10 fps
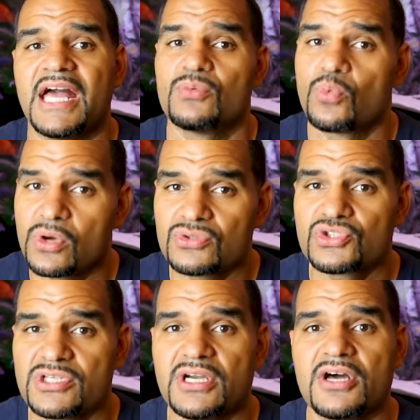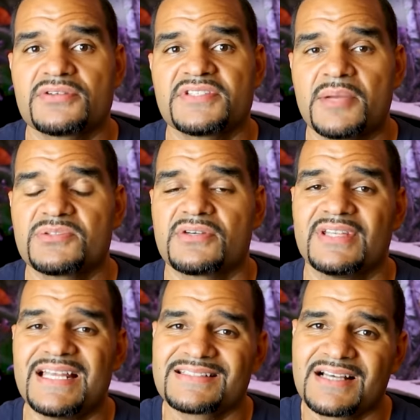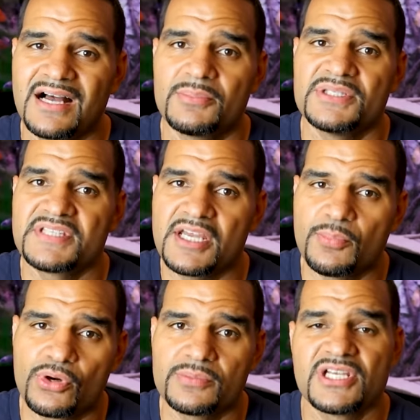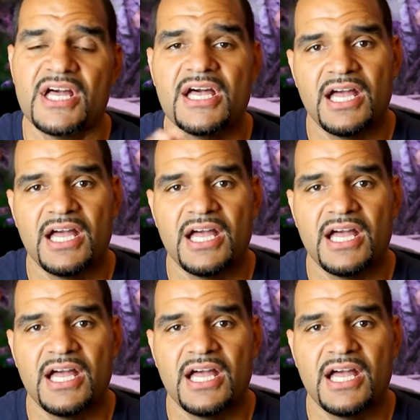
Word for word: and will treat other types of less common tapeworms